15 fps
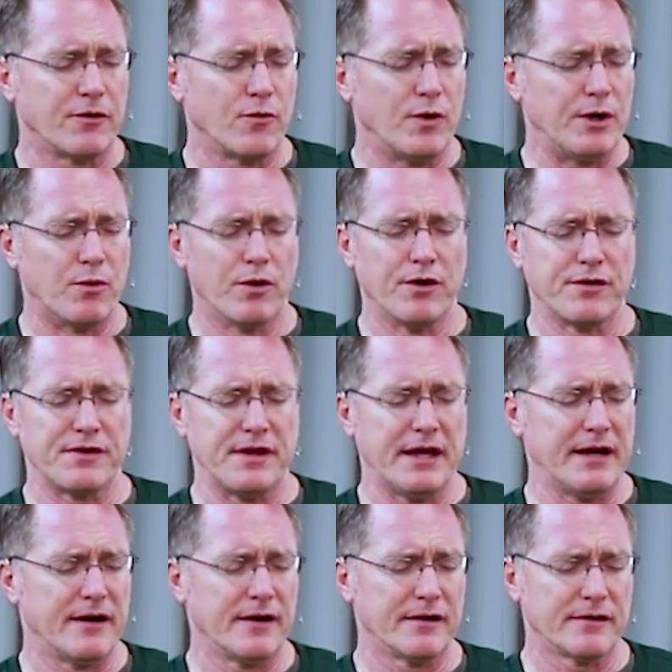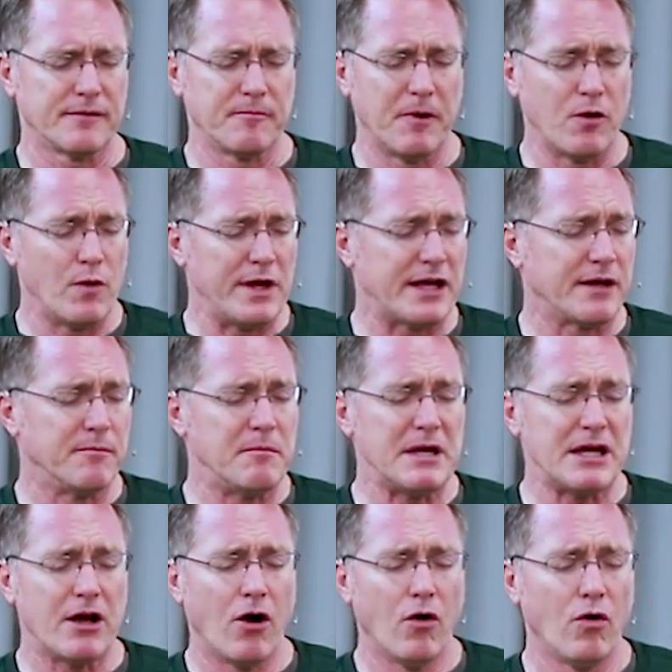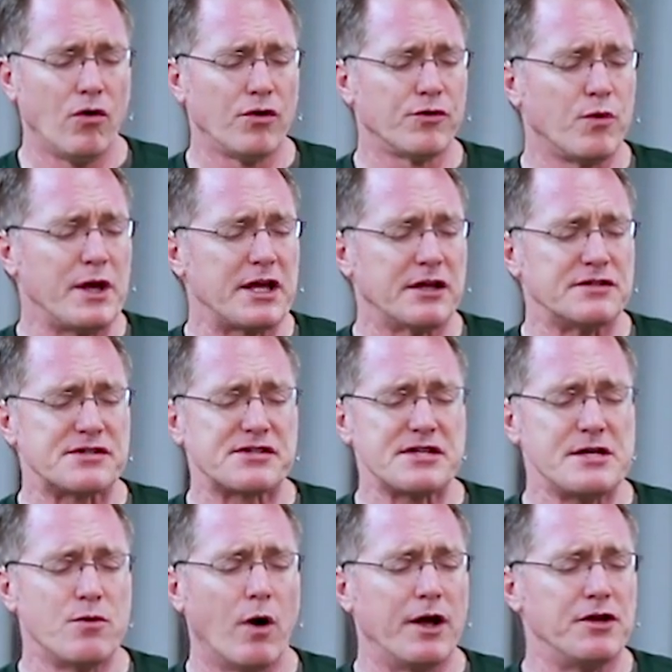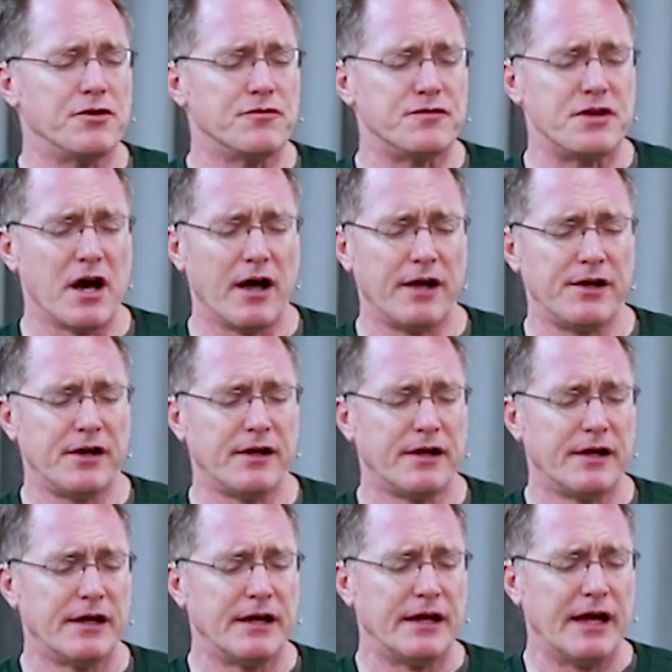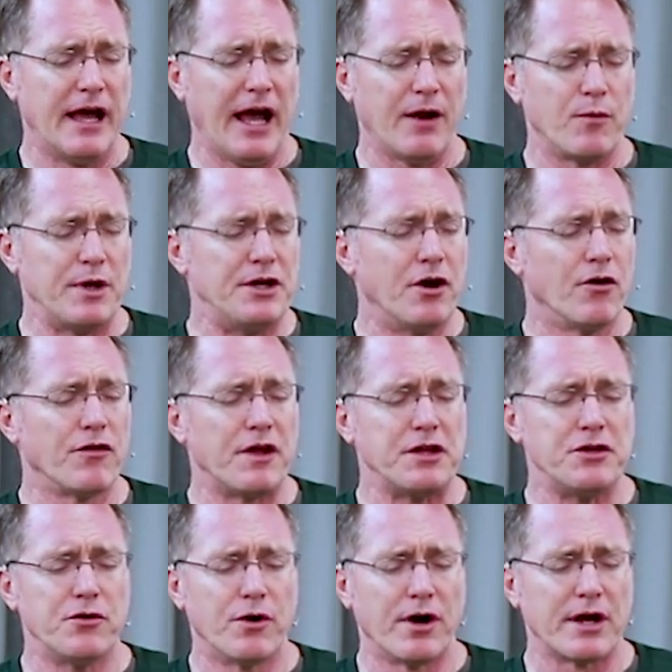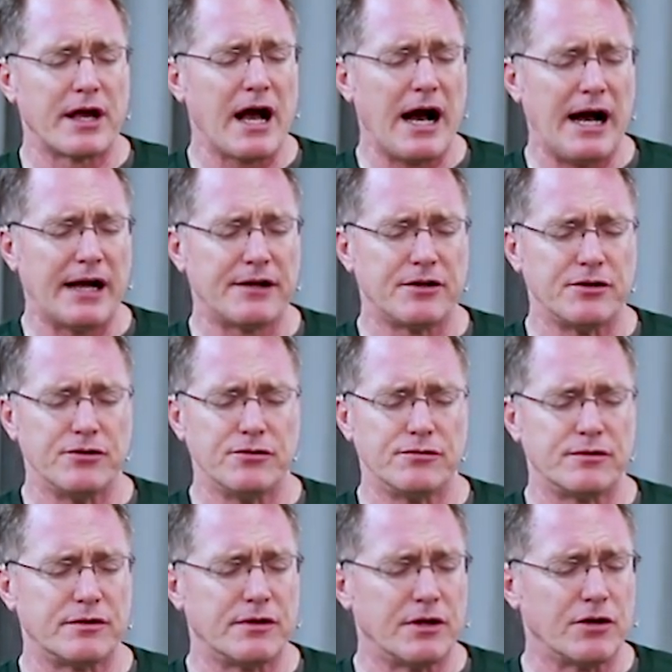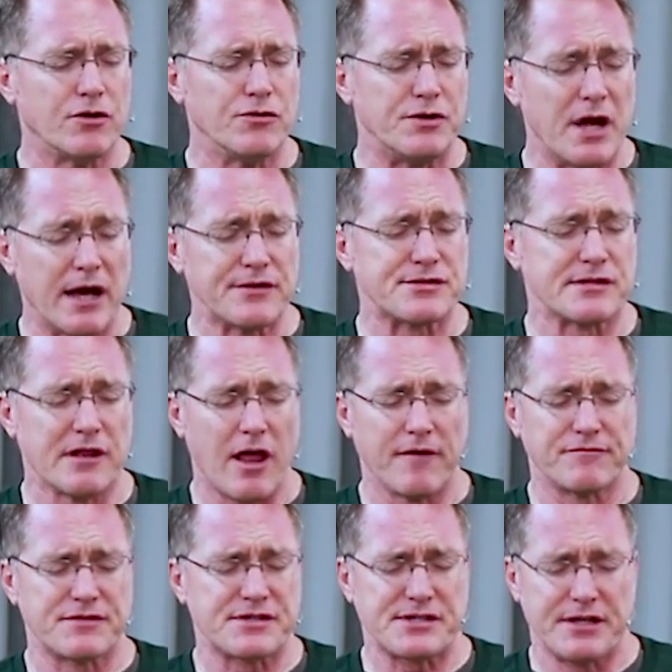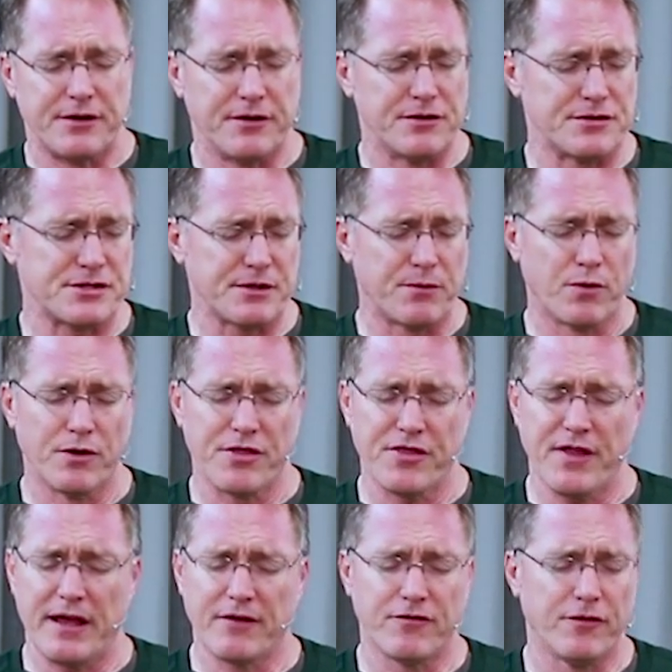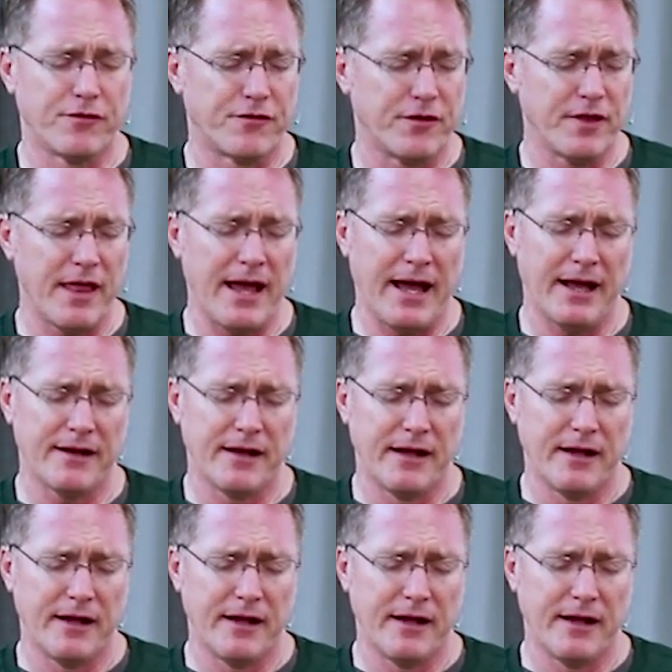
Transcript: We weren't there. But we can behold, we can see what you've done, and we know that you are a God who, who does love sinners, and we're thankful for that.